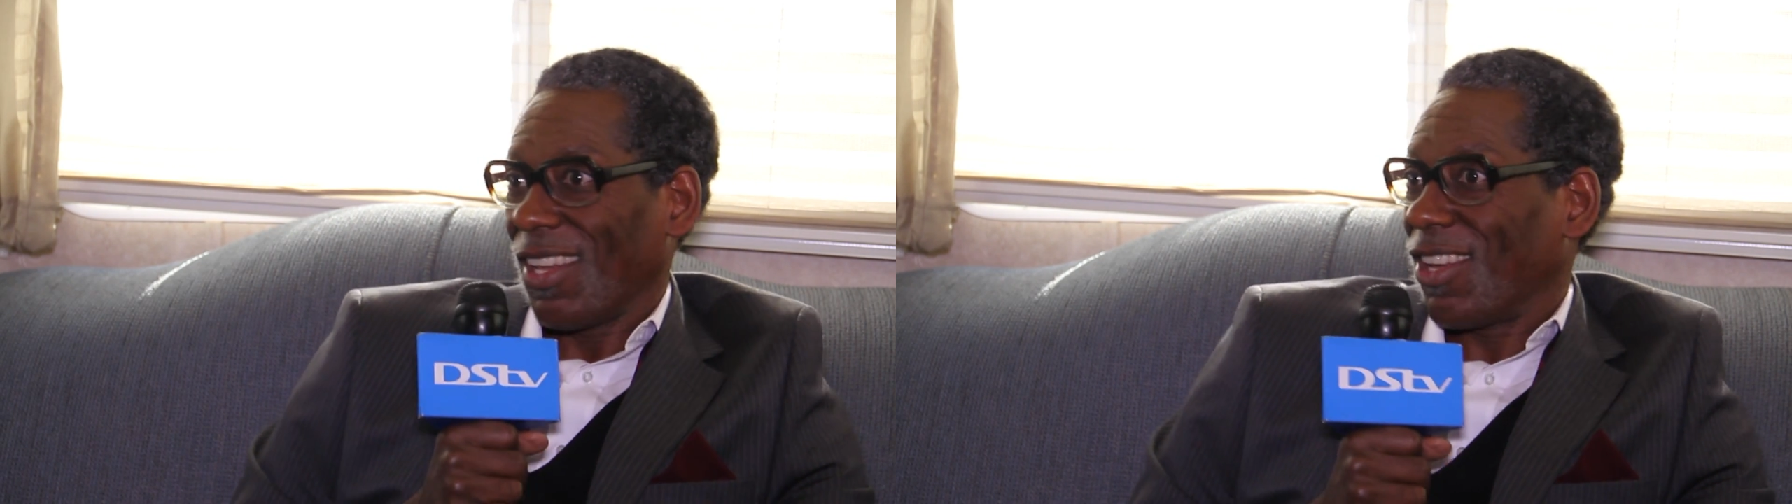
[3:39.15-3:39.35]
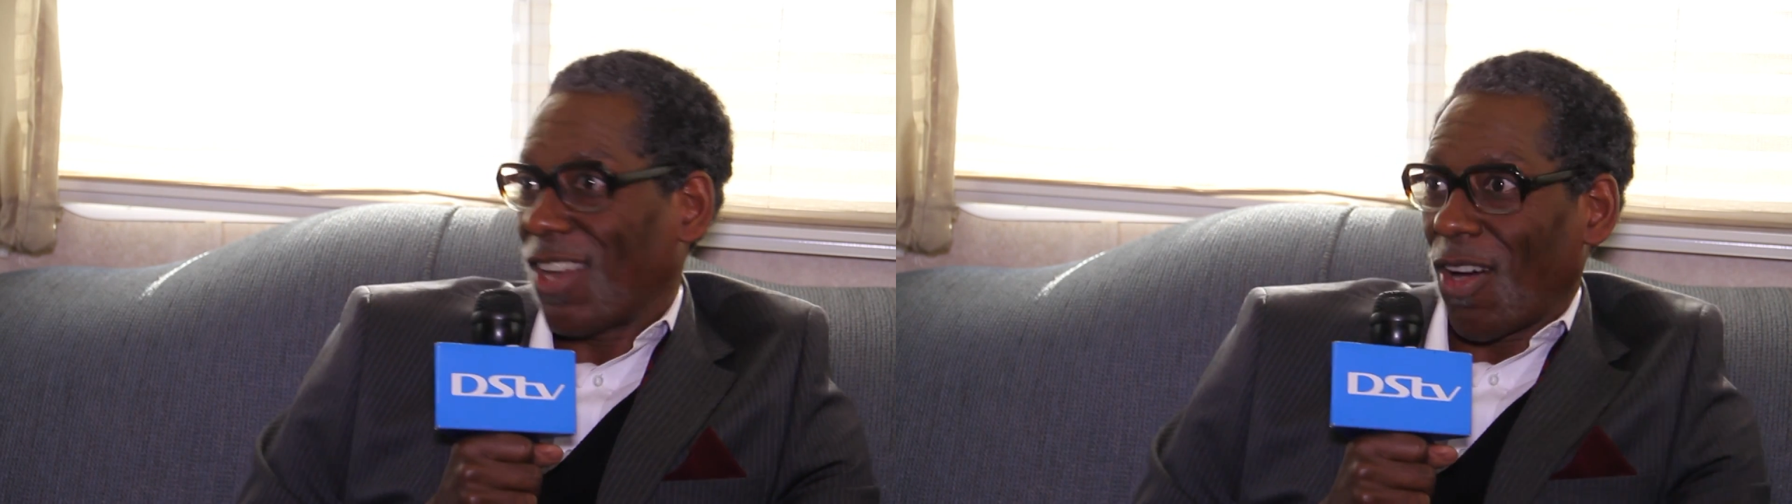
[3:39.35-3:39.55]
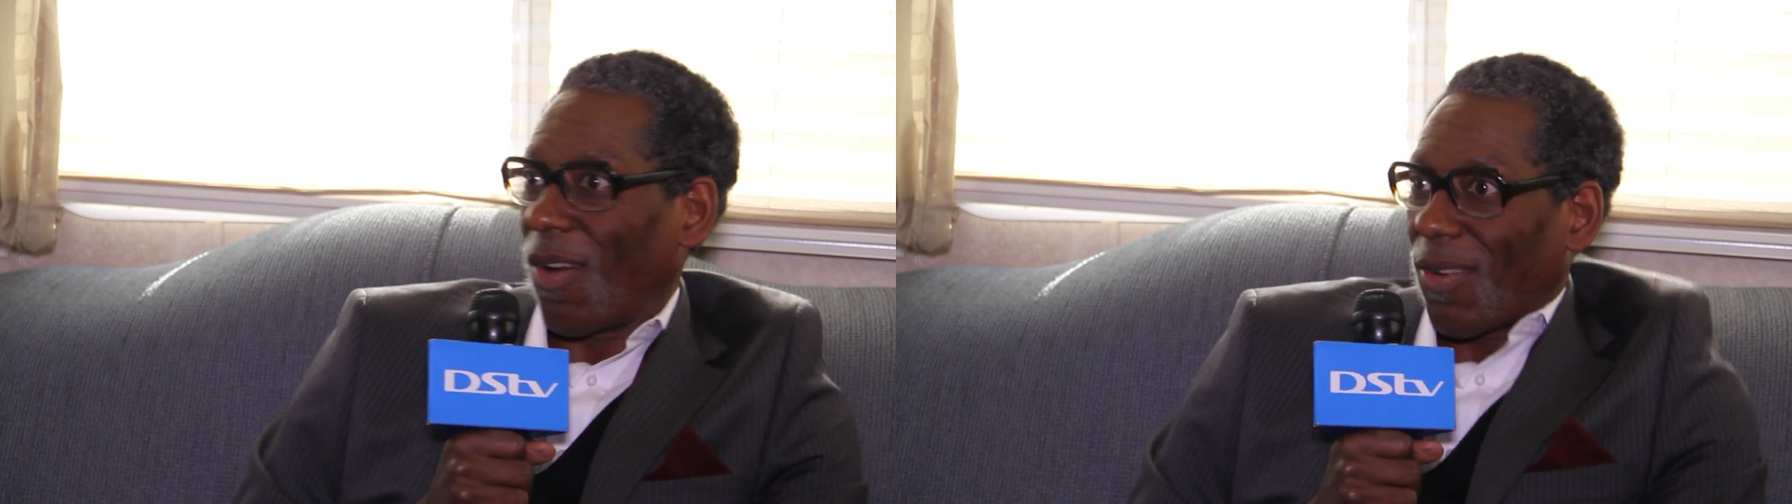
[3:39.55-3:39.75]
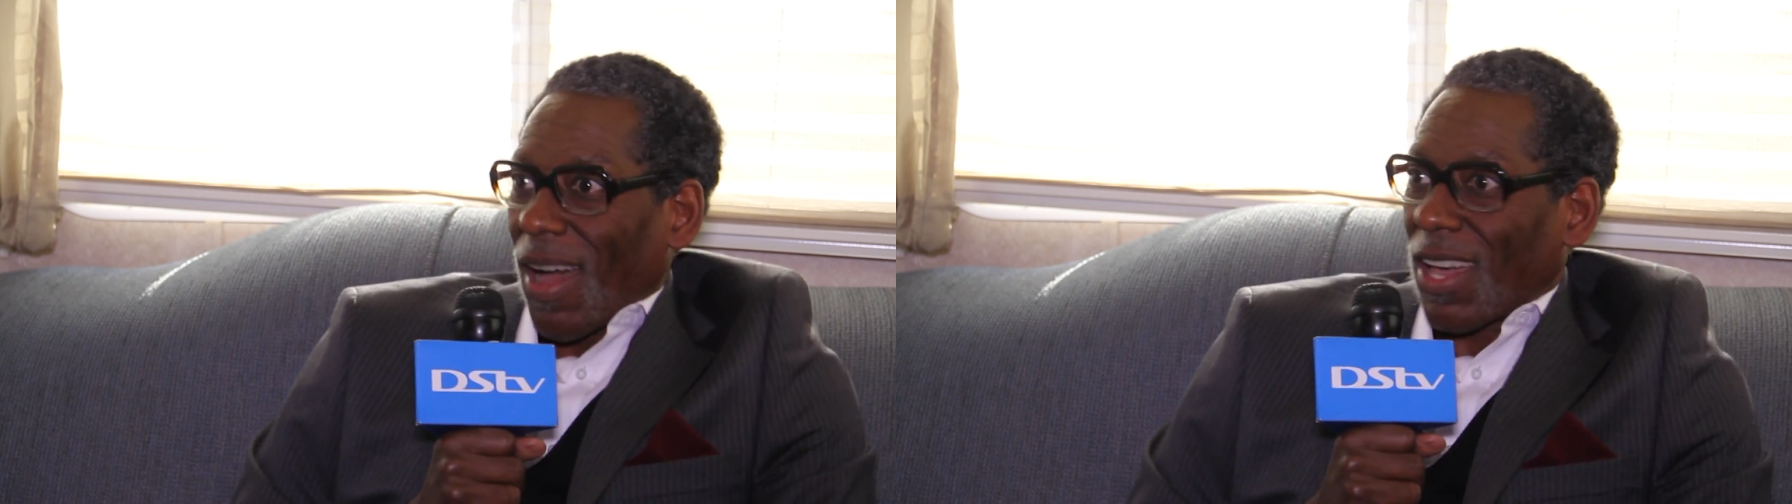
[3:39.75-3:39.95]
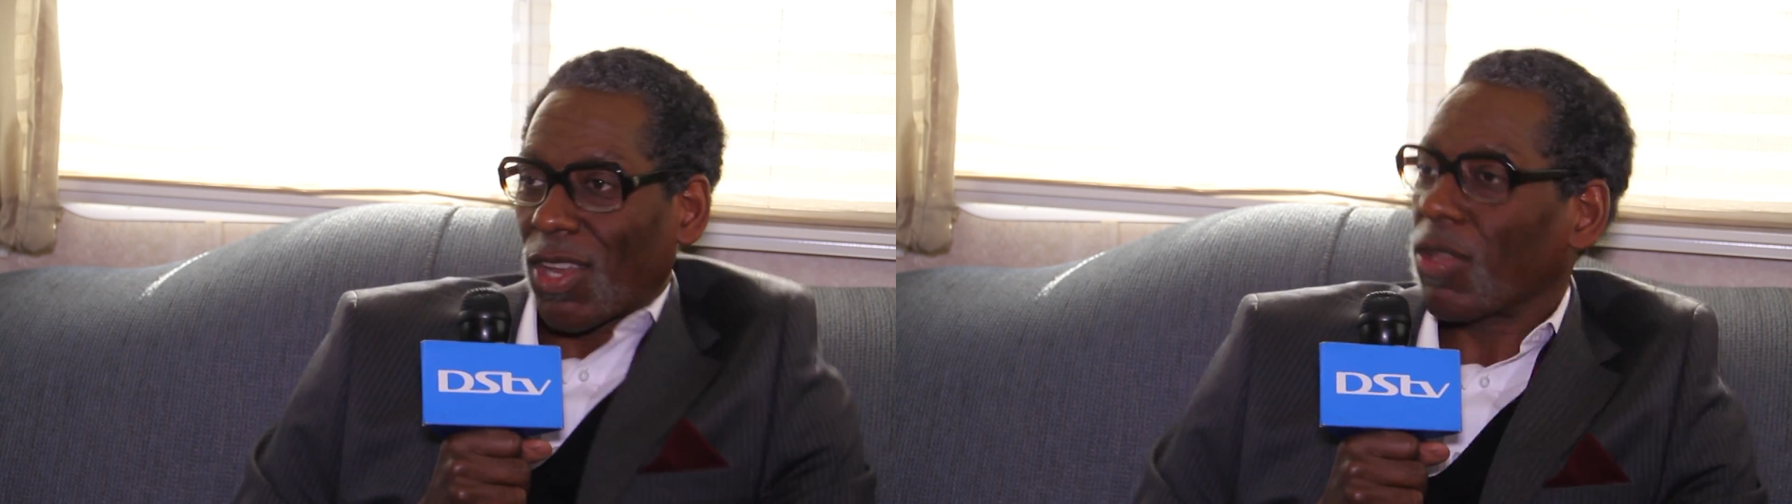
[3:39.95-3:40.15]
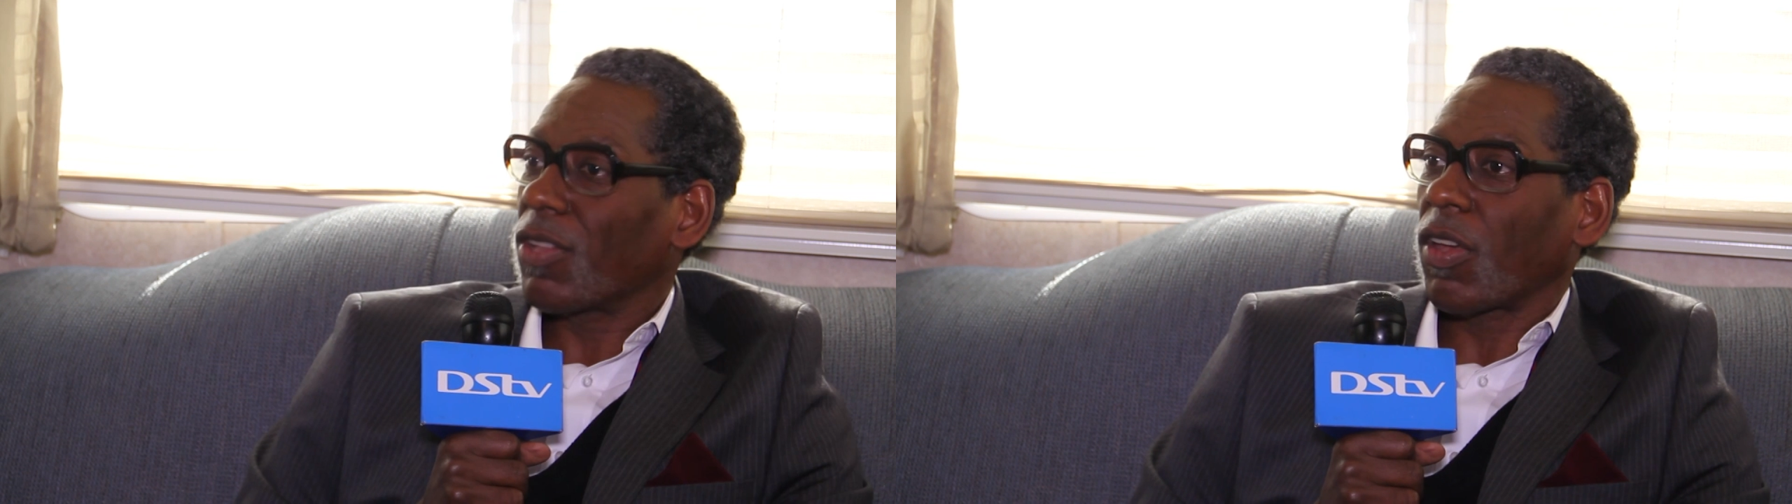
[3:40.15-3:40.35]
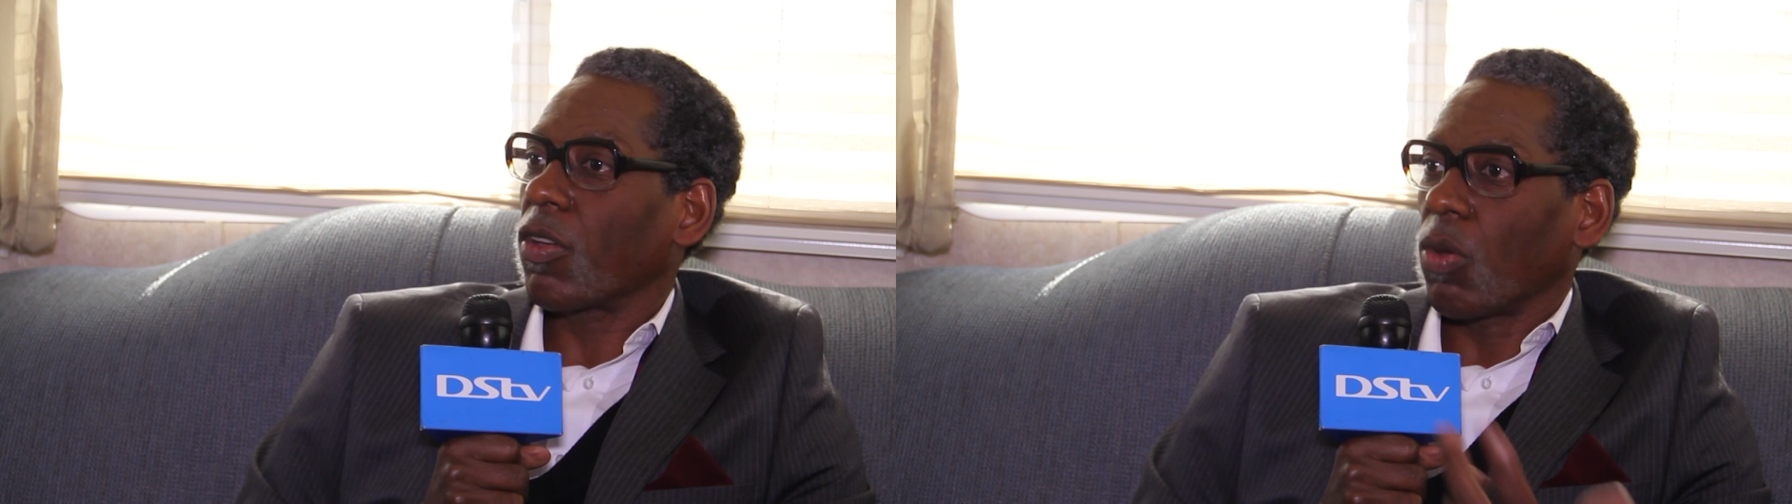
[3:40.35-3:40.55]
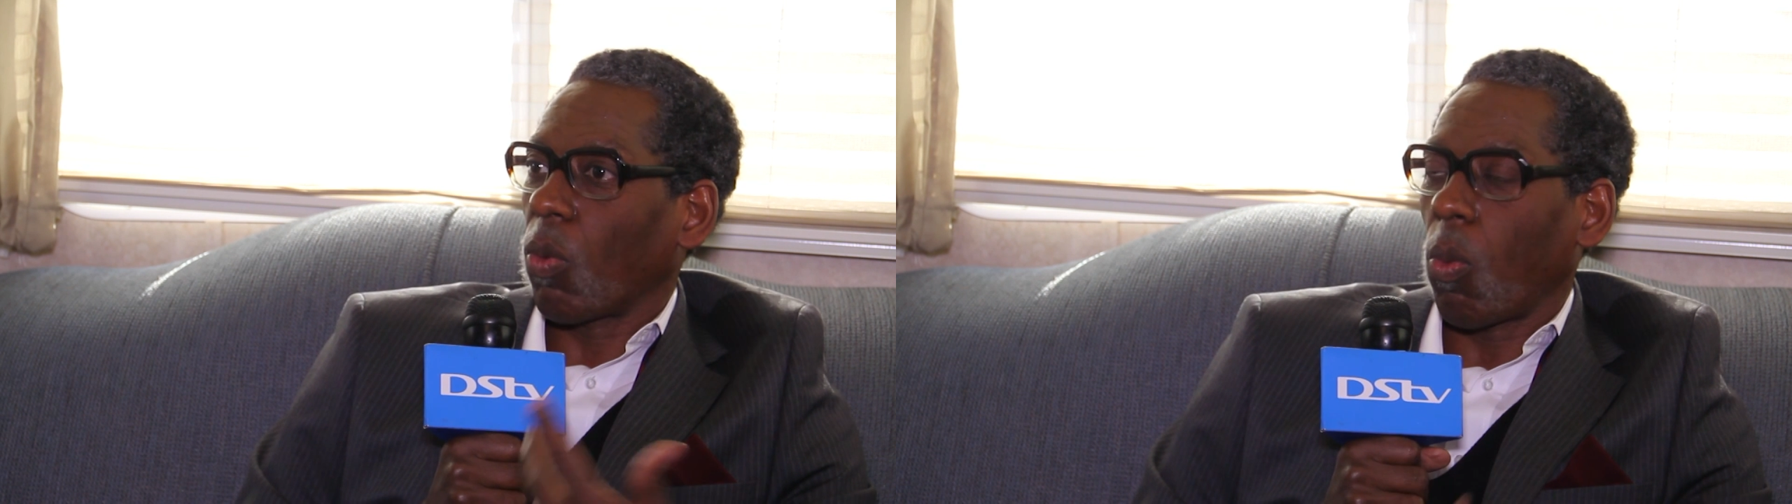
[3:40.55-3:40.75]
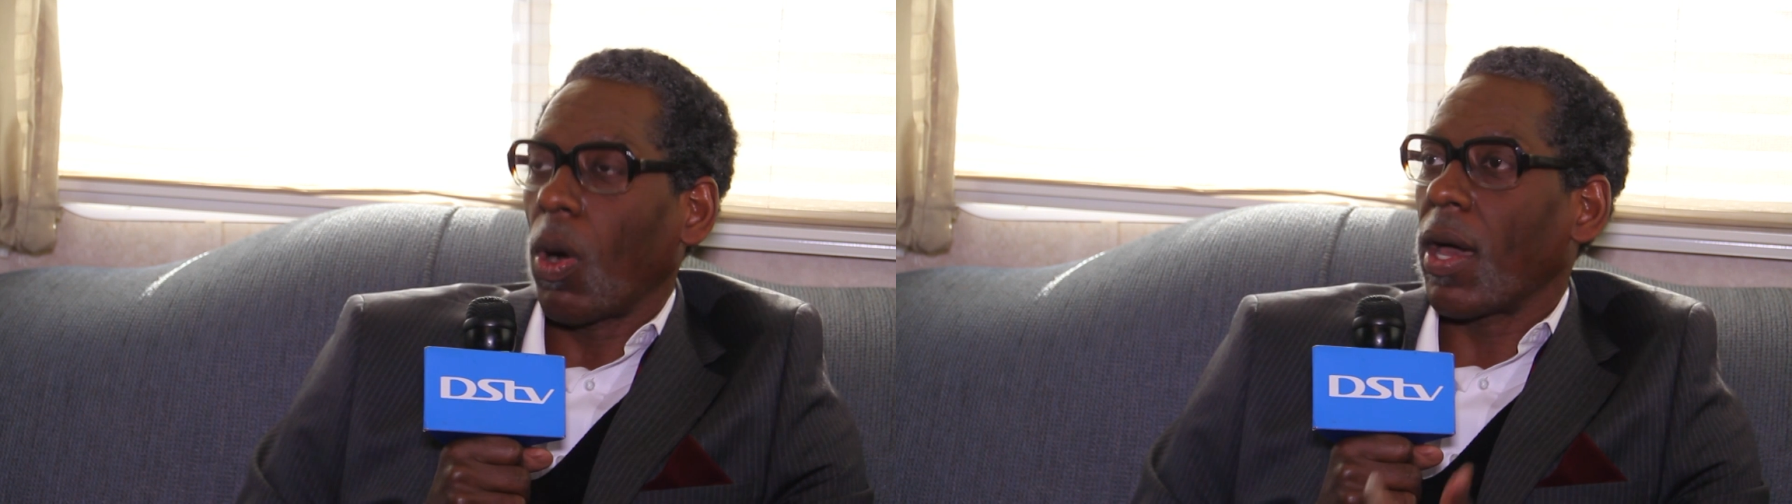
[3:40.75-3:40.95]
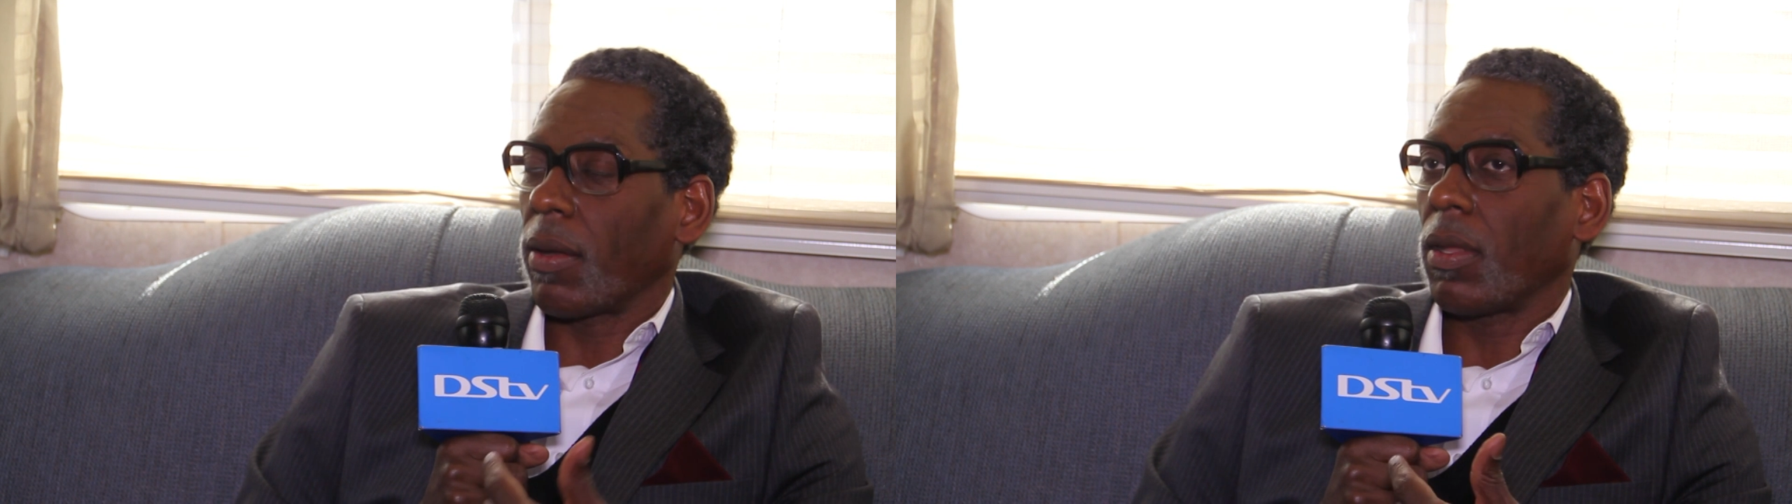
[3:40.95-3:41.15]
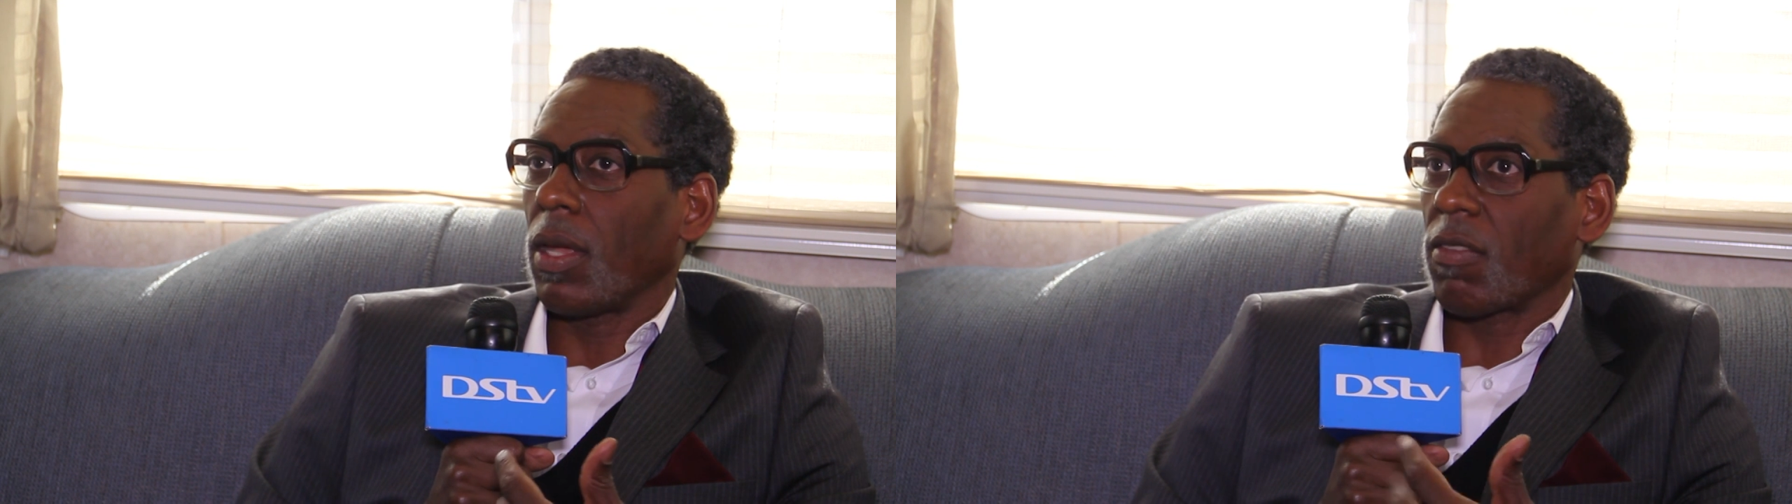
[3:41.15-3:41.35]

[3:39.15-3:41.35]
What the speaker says: you know, I can only tell you what